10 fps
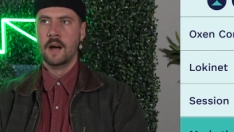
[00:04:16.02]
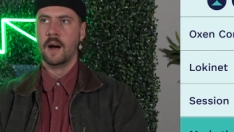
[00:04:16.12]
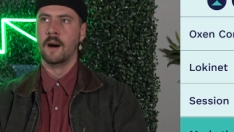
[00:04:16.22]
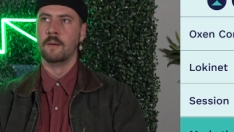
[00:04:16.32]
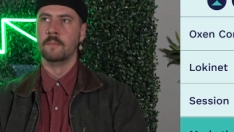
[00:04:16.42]

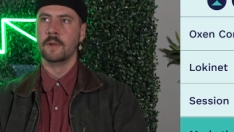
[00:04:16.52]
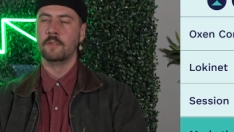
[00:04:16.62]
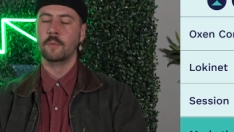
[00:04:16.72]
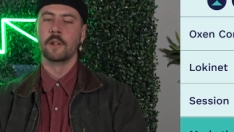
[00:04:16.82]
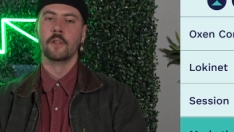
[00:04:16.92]
Um,
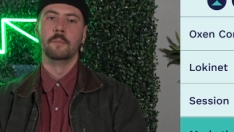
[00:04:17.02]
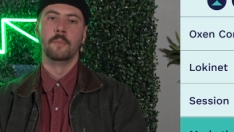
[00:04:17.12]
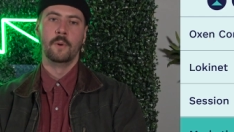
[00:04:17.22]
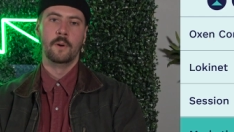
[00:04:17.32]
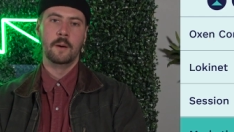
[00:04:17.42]
if you want to learn
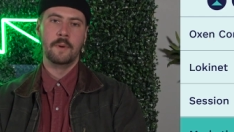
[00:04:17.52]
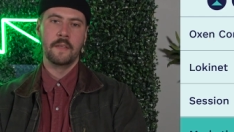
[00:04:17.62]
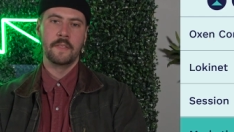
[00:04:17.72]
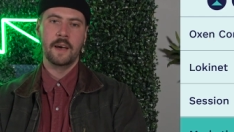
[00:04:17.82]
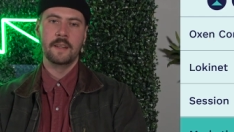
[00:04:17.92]
more
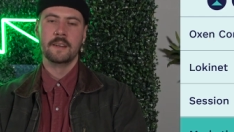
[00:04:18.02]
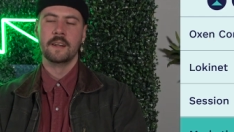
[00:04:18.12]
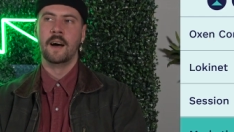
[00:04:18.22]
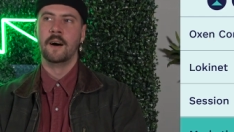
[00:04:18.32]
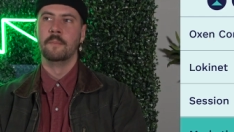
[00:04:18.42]
about that,
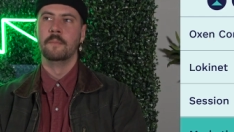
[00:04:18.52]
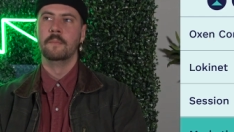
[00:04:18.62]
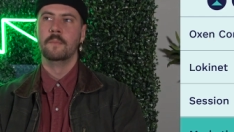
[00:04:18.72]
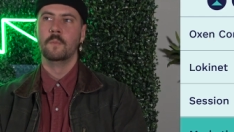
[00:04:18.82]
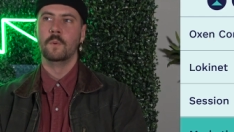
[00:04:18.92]
um,
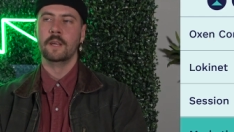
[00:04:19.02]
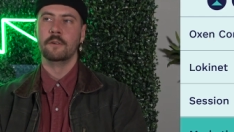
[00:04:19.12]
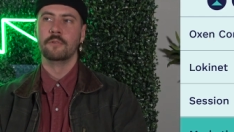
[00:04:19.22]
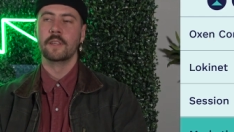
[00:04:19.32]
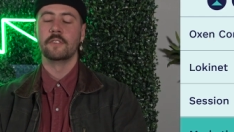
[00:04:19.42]
we
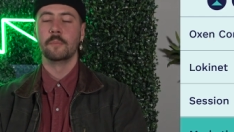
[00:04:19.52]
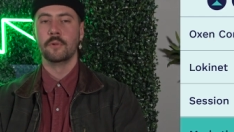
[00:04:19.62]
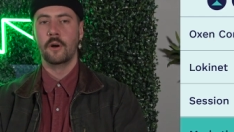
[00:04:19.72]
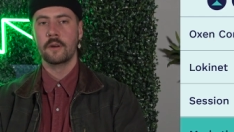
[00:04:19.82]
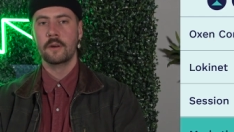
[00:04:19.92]
released a
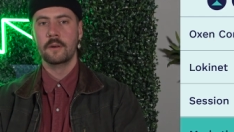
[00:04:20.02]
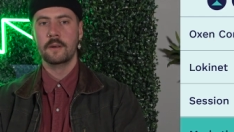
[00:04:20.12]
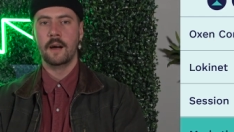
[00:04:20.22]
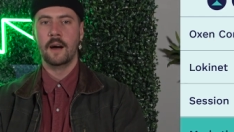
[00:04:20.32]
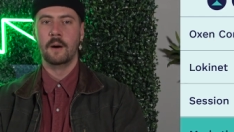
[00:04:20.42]
blog
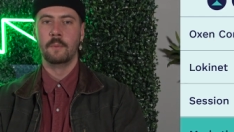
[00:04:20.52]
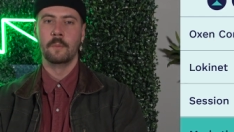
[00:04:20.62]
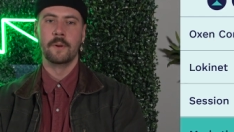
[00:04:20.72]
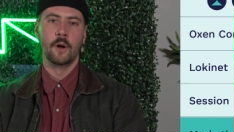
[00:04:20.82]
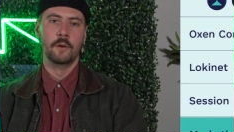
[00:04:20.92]
uh, where
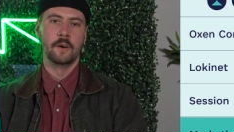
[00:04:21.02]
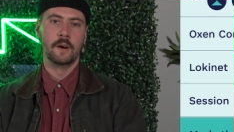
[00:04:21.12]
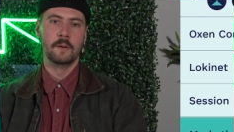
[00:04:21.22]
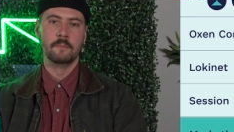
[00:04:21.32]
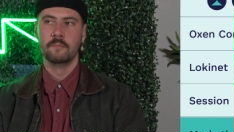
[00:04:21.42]
we went
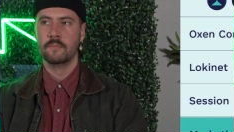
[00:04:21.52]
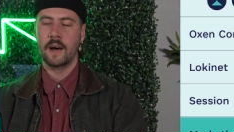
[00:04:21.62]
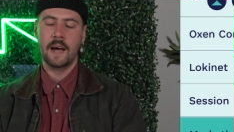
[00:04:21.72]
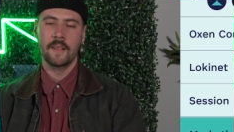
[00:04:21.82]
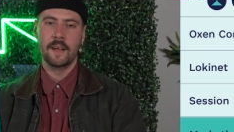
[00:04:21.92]
over the
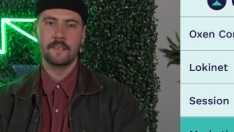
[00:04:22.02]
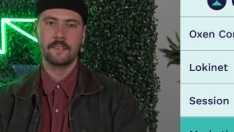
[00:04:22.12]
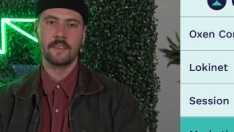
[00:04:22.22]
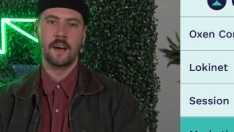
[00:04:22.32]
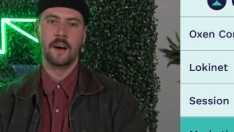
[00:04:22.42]

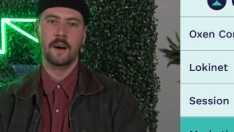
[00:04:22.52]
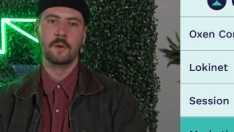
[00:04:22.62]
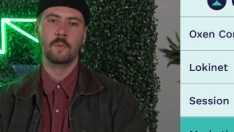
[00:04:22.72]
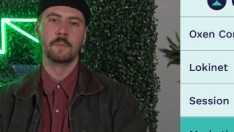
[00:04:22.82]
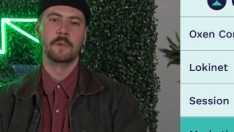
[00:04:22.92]
highlights, uh,
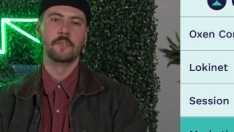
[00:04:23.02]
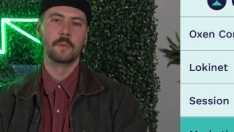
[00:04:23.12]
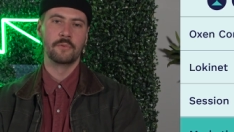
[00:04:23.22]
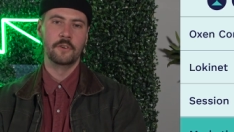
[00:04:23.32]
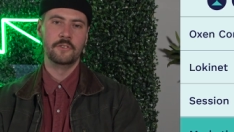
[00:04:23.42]
what it means for
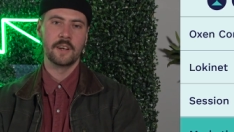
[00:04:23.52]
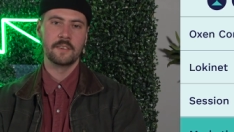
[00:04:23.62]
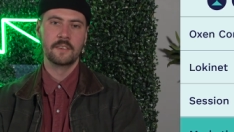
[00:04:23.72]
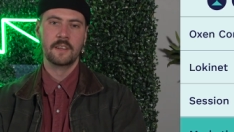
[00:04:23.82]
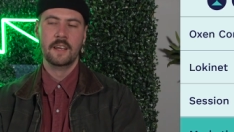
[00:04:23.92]
the
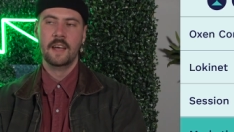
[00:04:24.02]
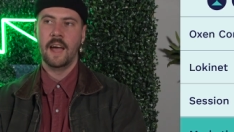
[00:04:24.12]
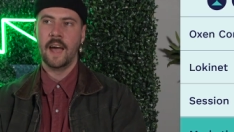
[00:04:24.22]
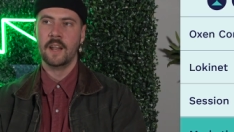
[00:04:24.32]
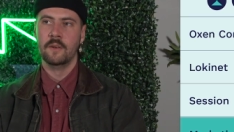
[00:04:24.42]
project,
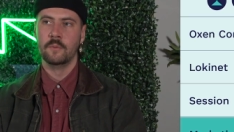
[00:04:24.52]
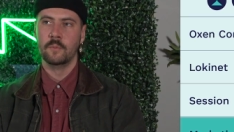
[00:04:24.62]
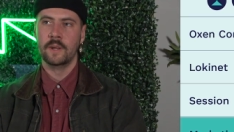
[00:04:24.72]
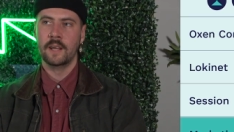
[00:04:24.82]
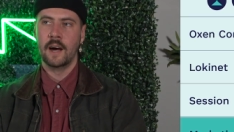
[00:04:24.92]
and
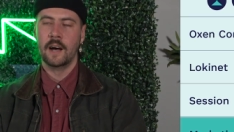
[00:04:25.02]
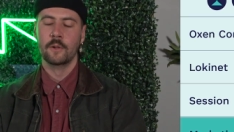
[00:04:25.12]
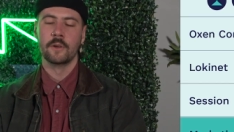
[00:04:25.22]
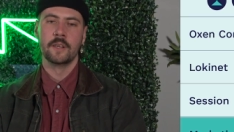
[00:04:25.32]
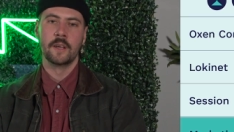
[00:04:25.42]
we are
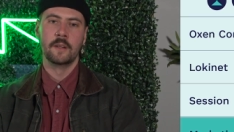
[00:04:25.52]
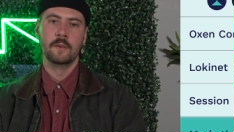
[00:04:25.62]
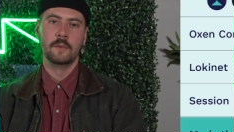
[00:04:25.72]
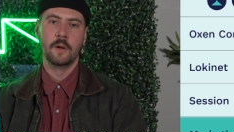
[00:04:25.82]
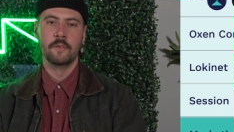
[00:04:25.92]
looking at
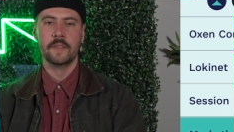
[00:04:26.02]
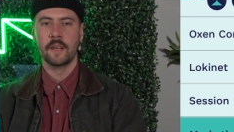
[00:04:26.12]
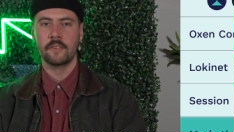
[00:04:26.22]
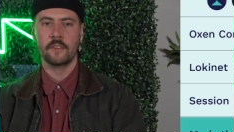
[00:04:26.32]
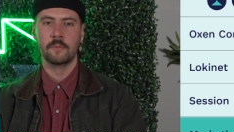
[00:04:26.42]
over the
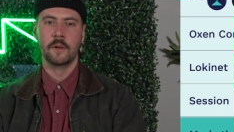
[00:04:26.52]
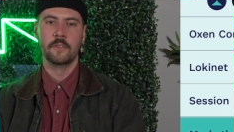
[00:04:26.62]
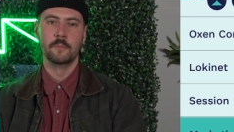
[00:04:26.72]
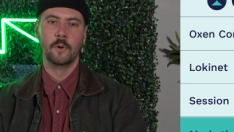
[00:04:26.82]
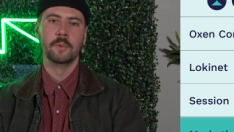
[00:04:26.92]
next six
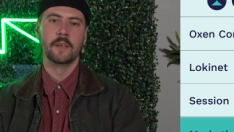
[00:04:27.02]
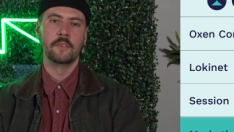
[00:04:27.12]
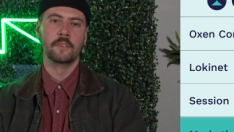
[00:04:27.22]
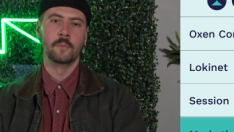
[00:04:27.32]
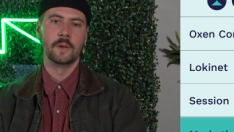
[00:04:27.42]
months more
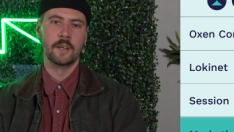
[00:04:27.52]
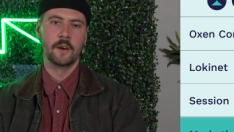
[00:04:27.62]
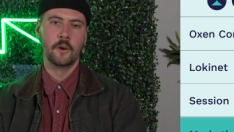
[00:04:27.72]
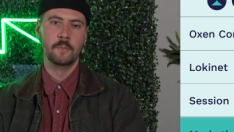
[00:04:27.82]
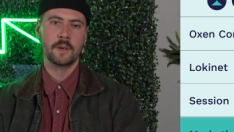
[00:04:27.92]
places that we can
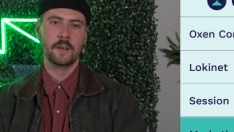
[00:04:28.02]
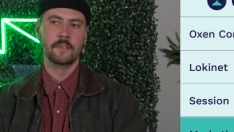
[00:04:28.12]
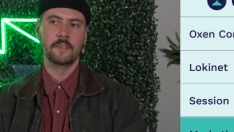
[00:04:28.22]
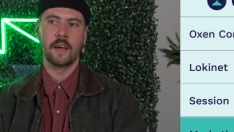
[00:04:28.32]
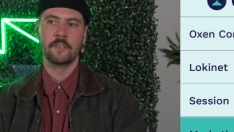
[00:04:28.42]
go
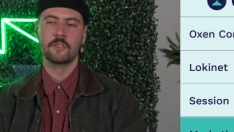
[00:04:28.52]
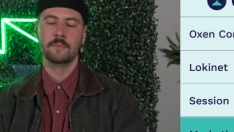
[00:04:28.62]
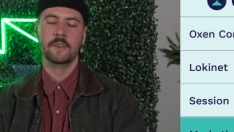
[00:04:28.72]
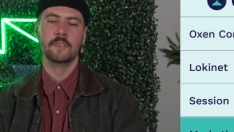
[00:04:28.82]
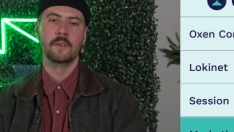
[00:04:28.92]
because it has a
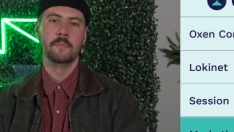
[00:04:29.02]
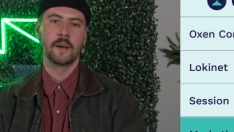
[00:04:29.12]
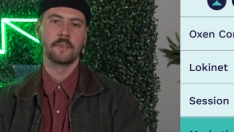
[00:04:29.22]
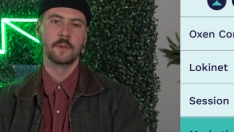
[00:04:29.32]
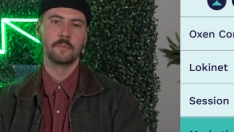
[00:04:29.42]
tremendous
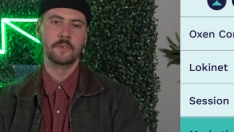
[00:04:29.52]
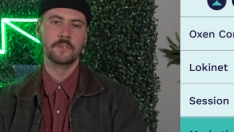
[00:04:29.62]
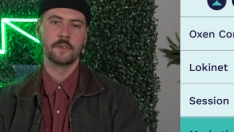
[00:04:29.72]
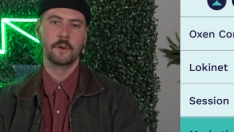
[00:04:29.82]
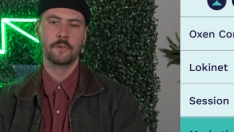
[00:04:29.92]
impact on the
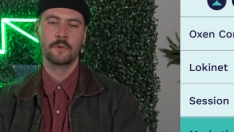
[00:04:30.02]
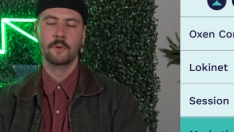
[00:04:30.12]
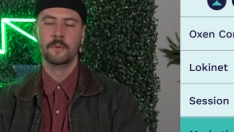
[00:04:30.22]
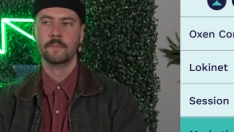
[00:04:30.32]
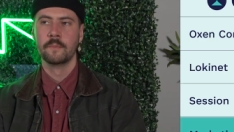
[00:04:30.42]
project overall.